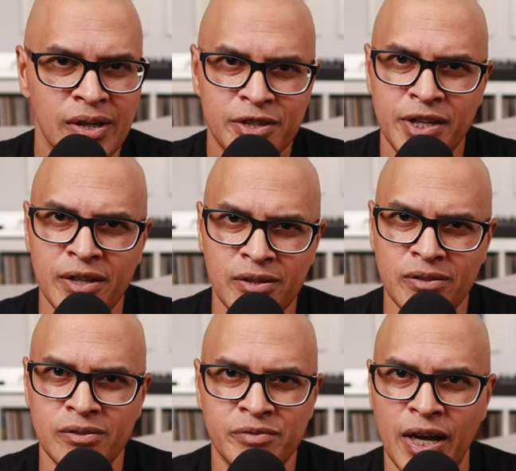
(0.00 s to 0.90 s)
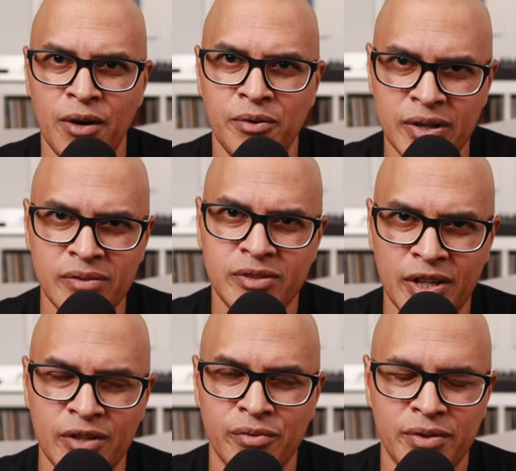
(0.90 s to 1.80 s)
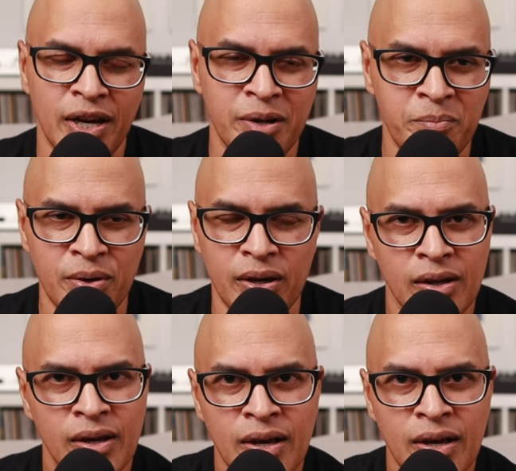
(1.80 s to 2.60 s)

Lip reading: channel of sound and deliver that. But